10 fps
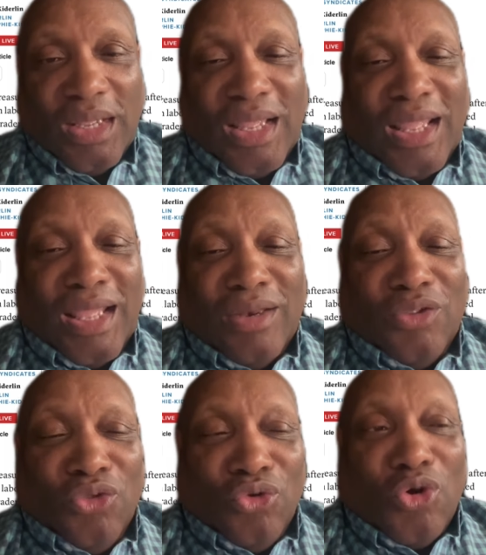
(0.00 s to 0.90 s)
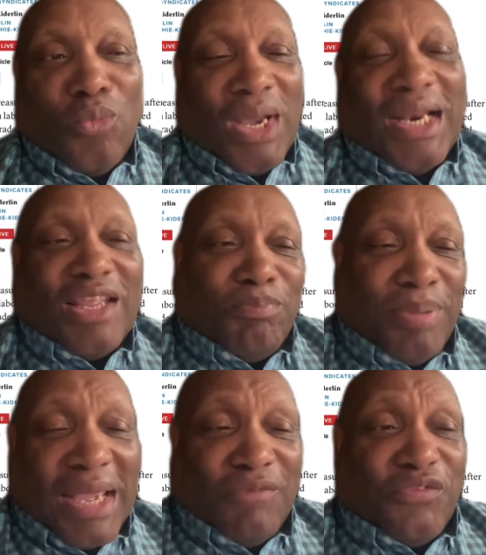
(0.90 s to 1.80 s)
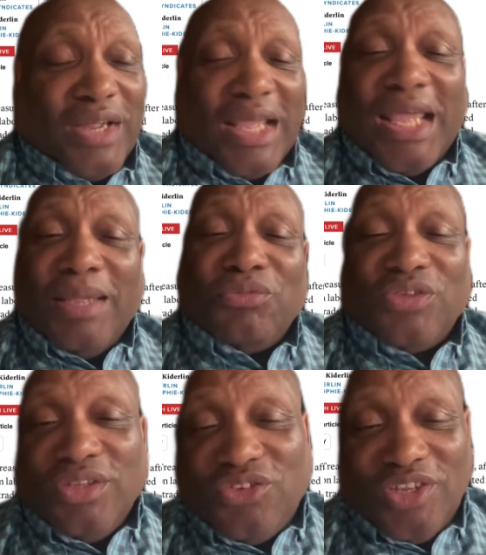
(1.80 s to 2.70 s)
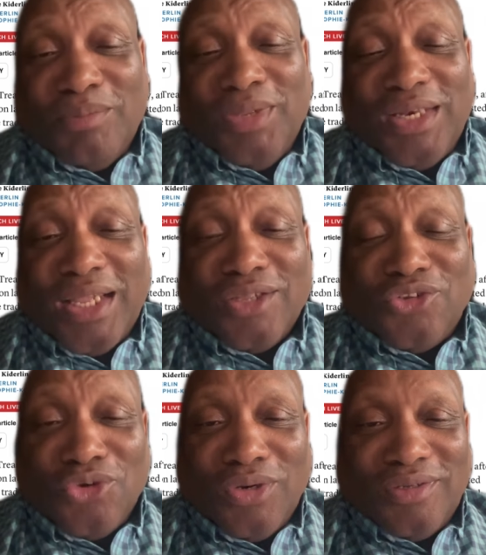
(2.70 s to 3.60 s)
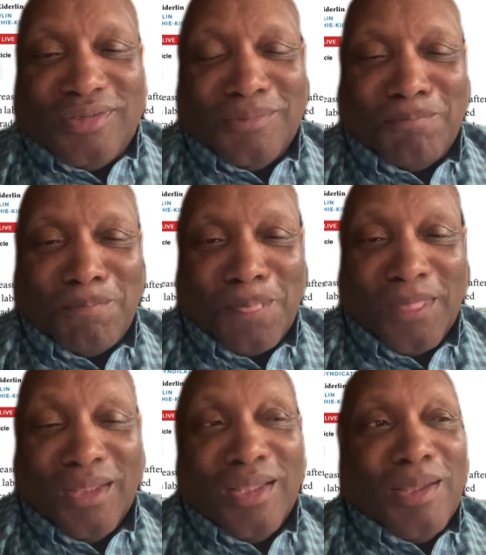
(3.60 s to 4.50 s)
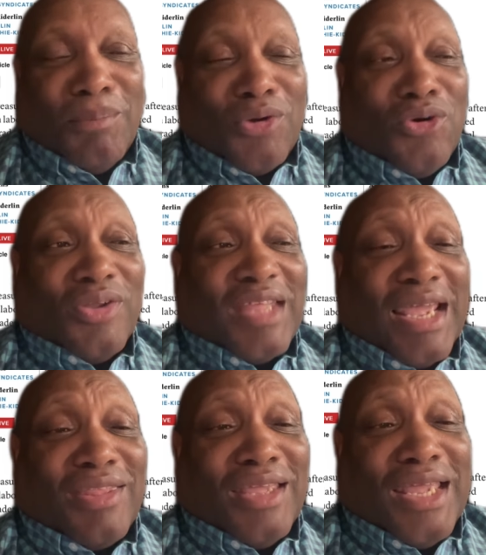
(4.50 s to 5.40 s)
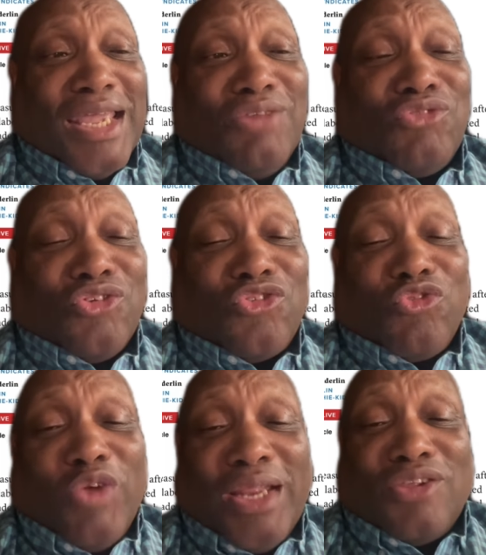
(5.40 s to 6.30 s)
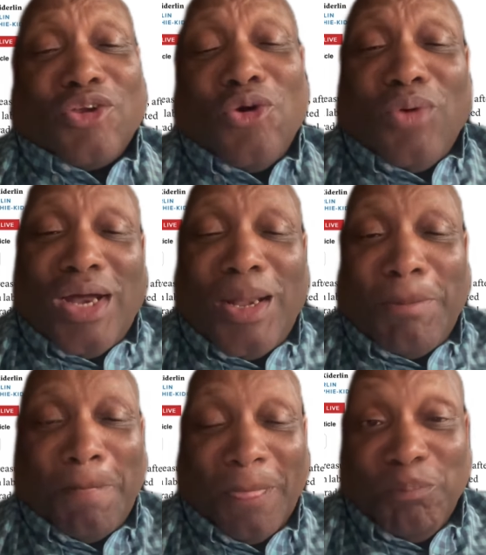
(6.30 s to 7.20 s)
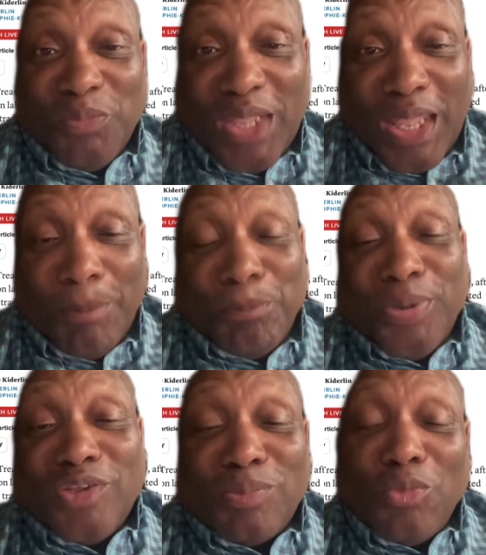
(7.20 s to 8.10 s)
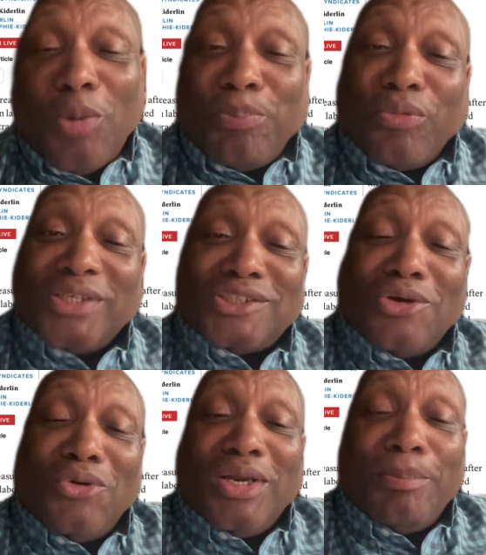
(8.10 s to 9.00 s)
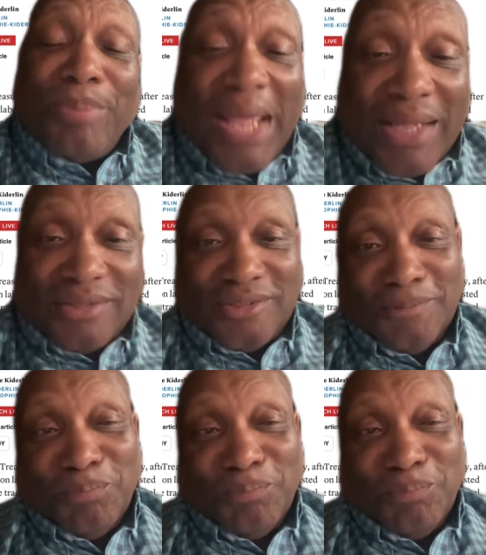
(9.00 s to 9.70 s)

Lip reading: And you know why that's bad for the AMC GME naked shorters? Because as interest rates go up, it puts more pressure on the banks.